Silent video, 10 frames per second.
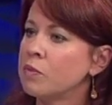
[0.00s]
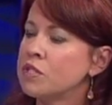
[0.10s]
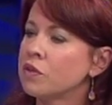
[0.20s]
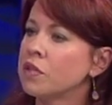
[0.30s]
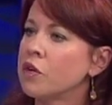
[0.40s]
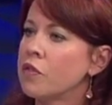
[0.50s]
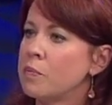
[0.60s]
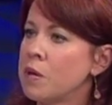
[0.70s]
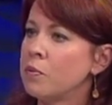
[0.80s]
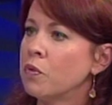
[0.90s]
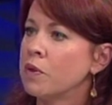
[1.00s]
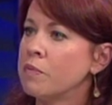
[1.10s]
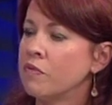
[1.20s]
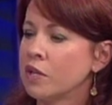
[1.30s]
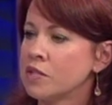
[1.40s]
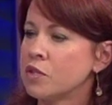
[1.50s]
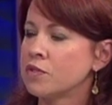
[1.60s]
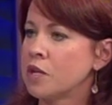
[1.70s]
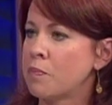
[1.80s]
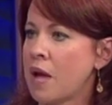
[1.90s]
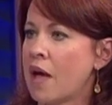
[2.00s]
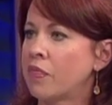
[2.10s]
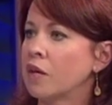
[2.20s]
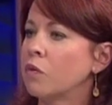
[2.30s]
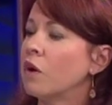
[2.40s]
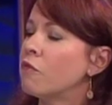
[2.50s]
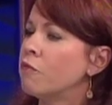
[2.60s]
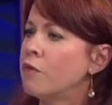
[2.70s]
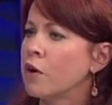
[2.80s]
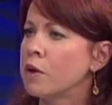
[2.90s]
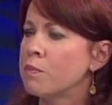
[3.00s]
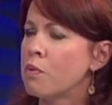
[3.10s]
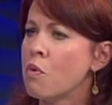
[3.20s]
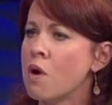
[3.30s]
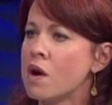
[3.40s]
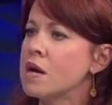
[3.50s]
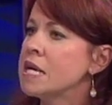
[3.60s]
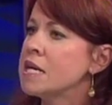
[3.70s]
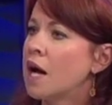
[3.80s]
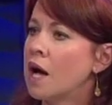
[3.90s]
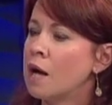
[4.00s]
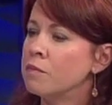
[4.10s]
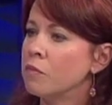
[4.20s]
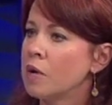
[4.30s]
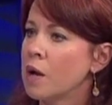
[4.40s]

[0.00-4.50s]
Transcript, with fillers: we certainly know that people who can be very sociopathic, who have very poor um,